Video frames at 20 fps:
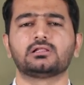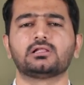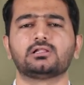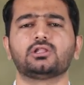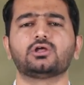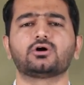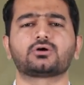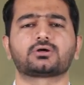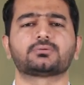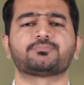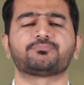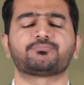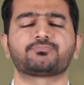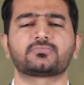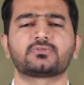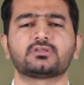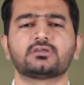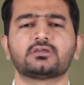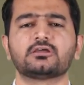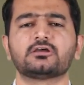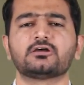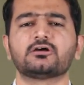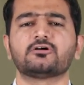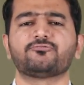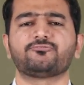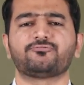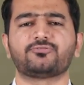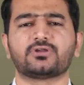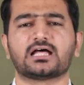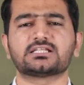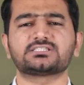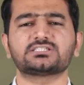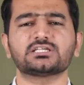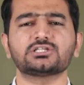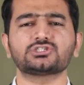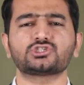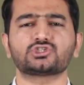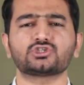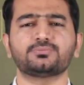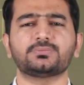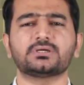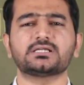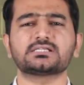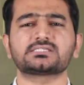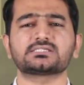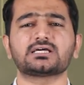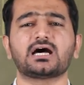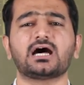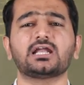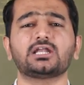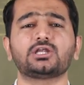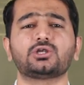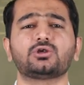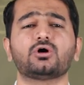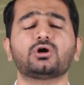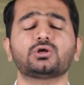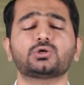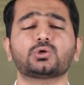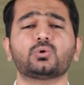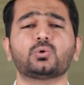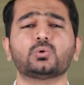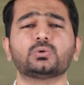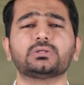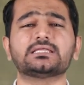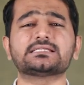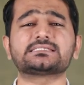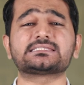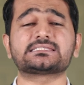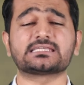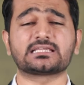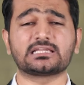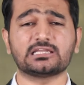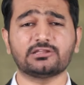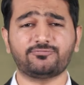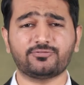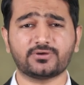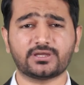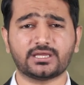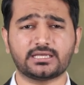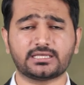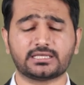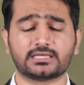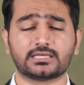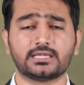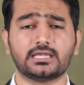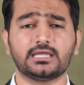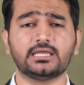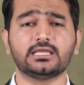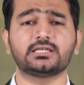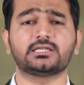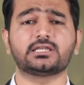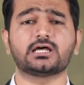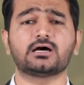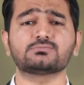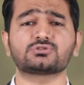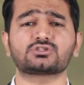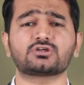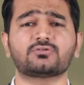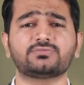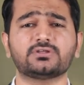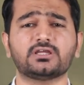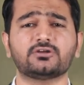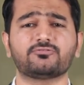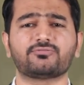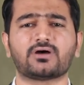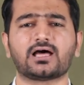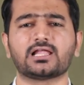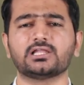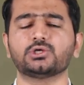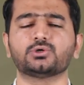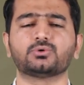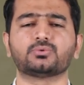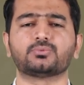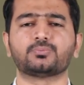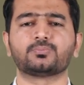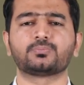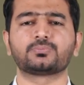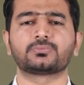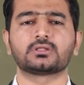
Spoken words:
Look, financial instruments are not only significant in terms of their value,